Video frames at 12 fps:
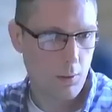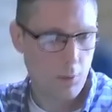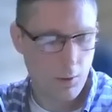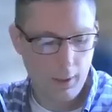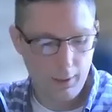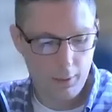
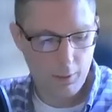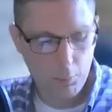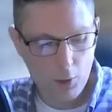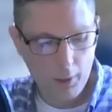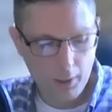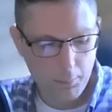So you
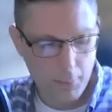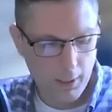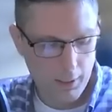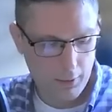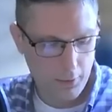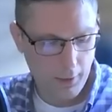brought up
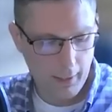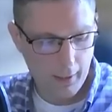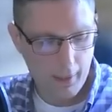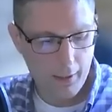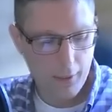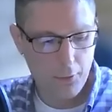green
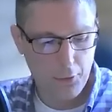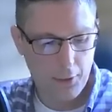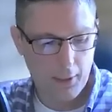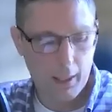energy,